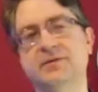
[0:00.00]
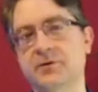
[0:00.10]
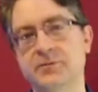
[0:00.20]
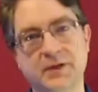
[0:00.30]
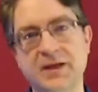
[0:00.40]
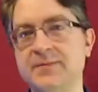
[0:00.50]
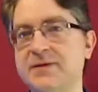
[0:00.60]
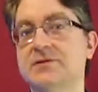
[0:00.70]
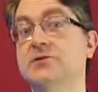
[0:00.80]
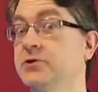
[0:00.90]
no, the name
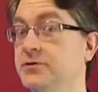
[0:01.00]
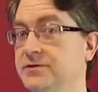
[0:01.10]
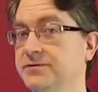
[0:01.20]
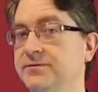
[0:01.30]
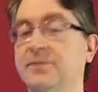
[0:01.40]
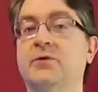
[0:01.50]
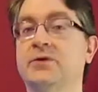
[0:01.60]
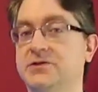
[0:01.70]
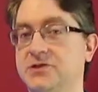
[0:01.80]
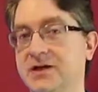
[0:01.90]
isn't Joseph, I'm going
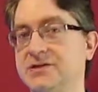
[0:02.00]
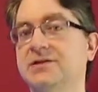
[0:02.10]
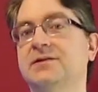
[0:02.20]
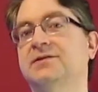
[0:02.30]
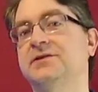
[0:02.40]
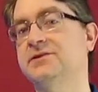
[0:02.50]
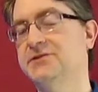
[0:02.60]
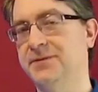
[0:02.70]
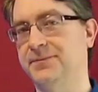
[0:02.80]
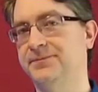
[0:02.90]
to change it to
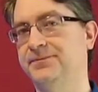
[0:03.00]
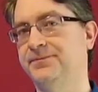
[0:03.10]
Jim.